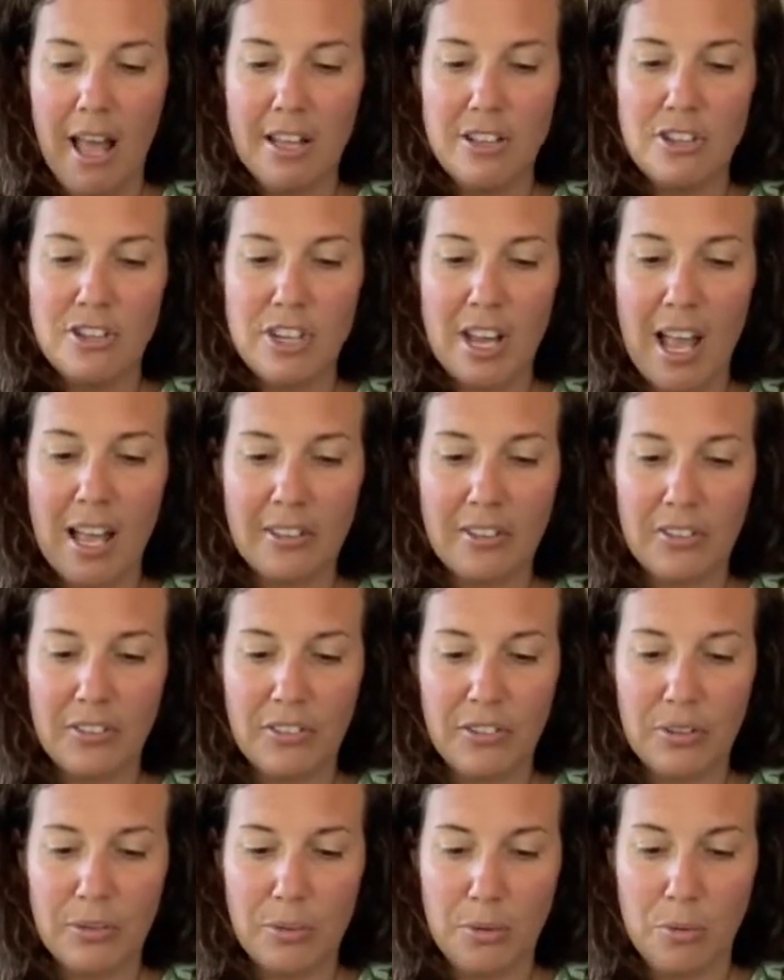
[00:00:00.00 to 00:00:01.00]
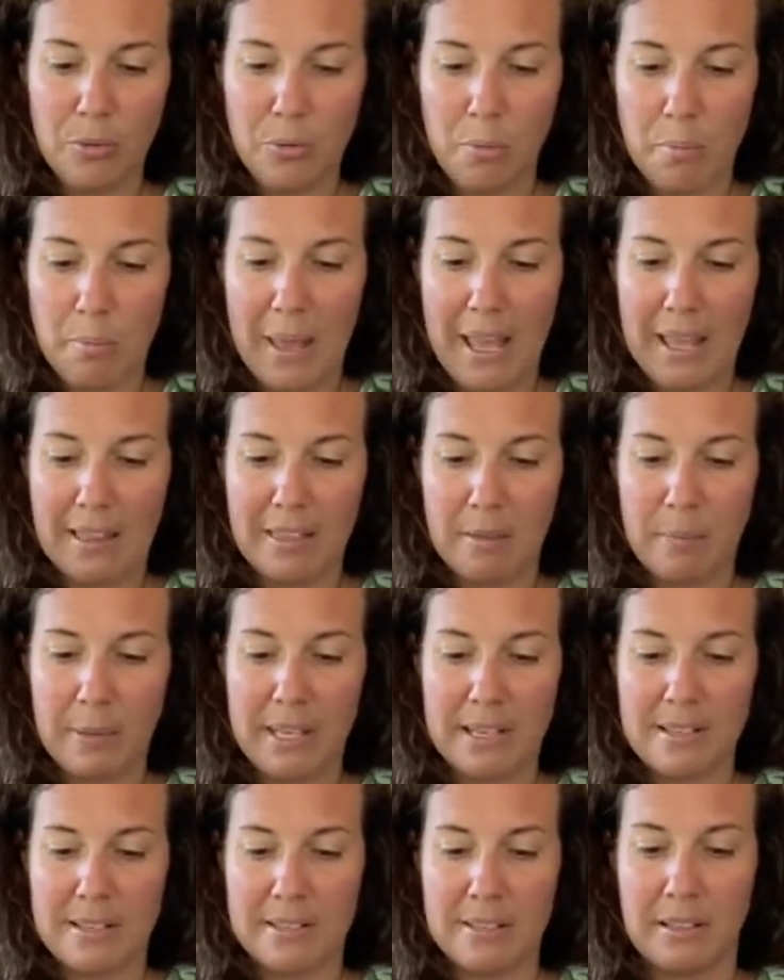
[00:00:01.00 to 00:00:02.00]
just to make the
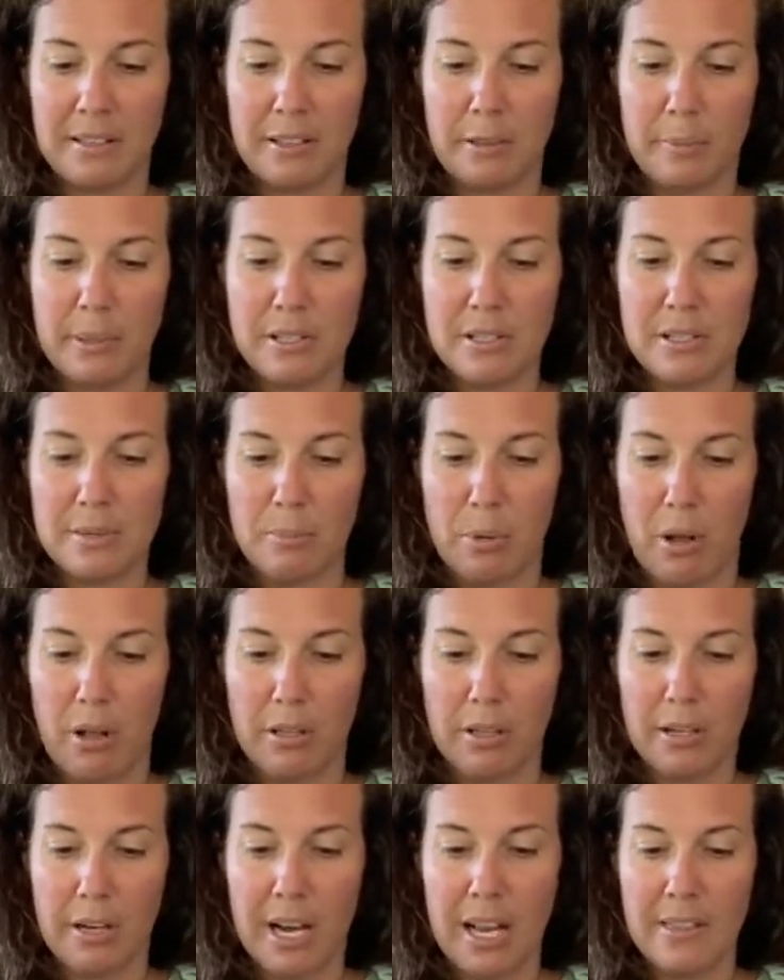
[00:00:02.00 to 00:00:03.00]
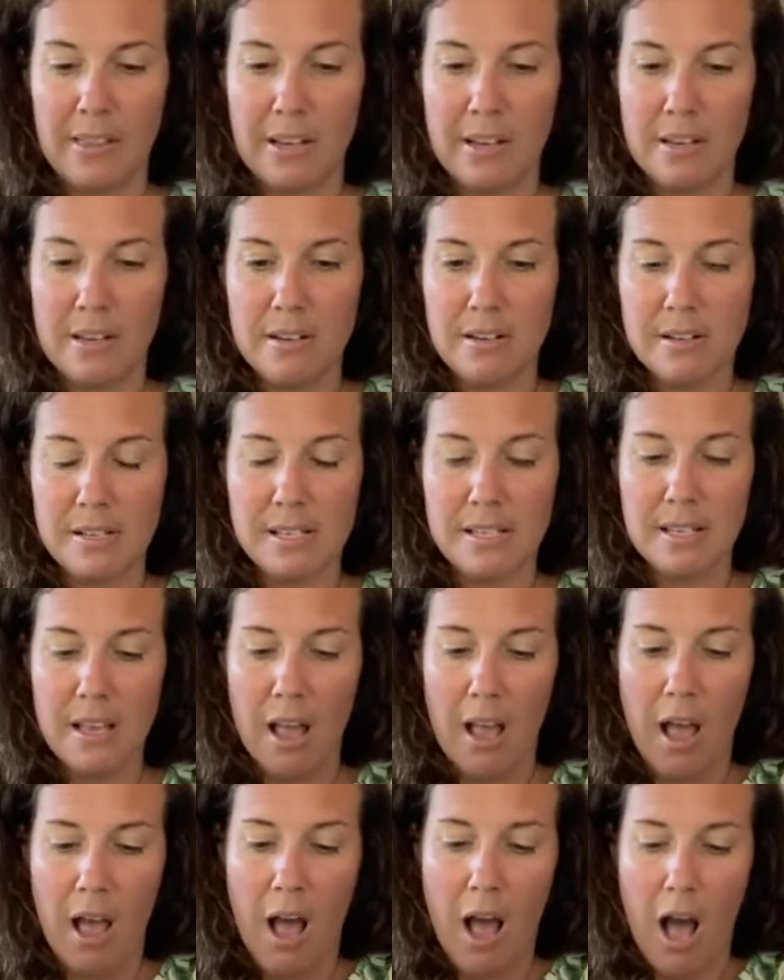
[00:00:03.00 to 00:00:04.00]
pieces a little bit smaller. And there's
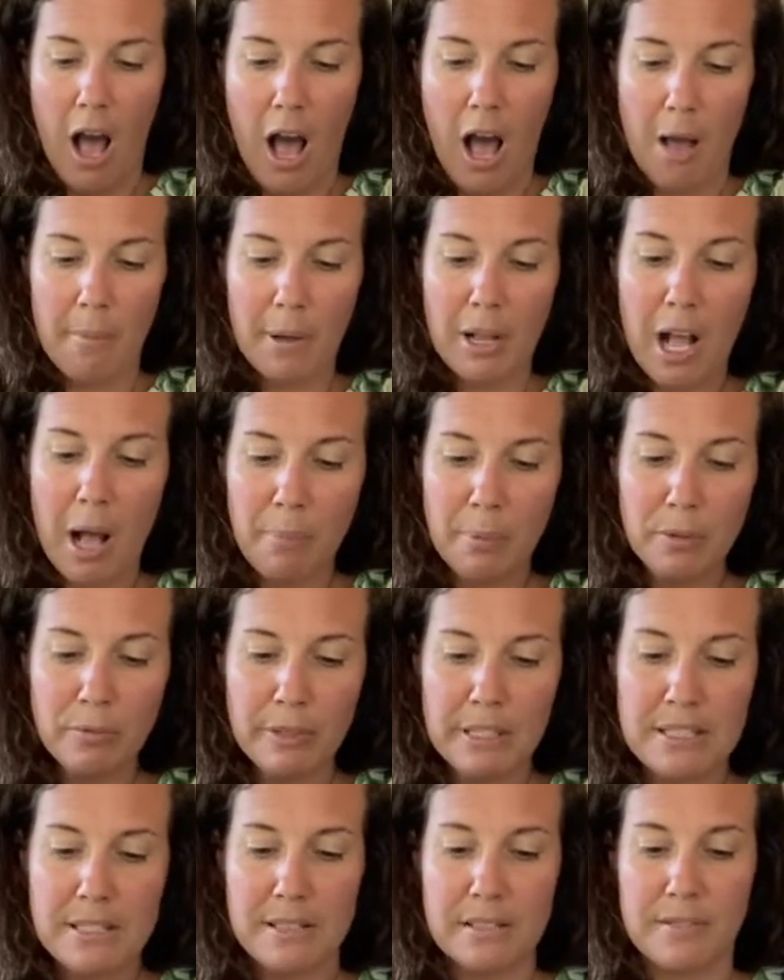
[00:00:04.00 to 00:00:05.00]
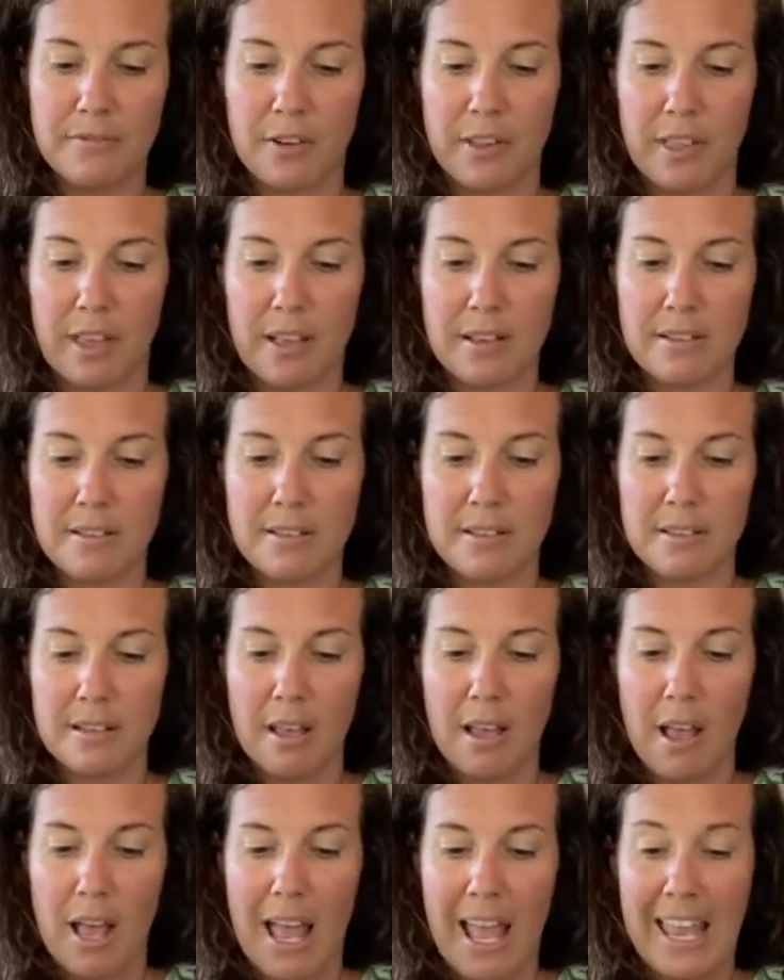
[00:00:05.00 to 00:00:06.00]
a couple reasons for this.
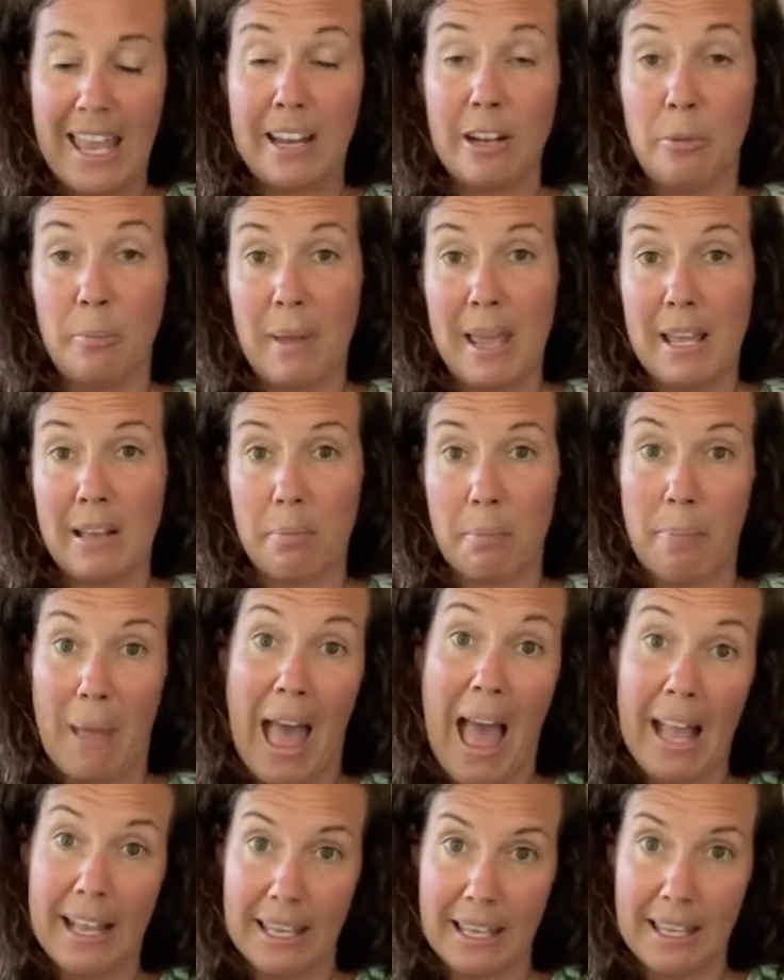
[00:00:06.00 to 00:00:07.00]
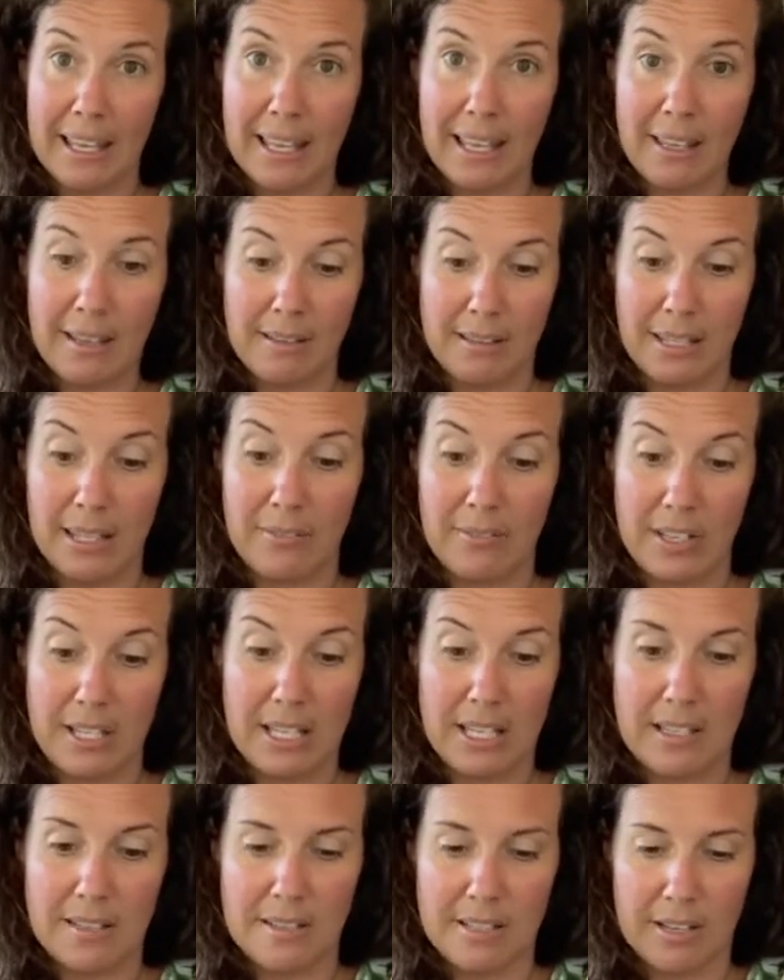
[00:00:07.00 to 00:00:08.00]
It'll make bagging it even
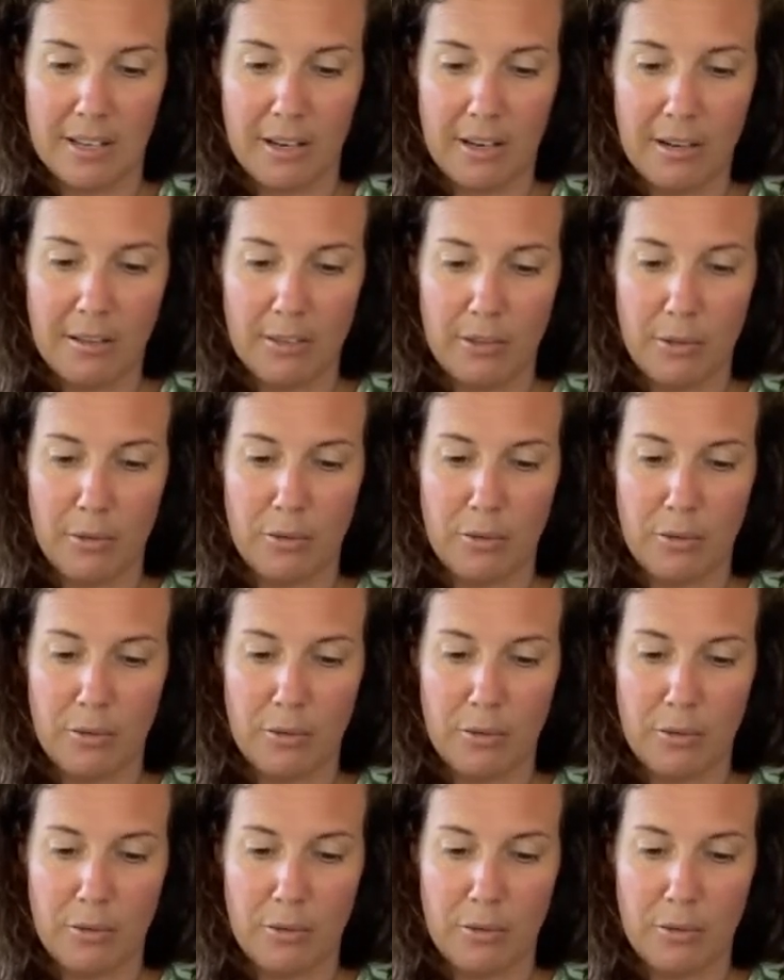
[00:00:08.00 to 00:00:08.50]
easier, the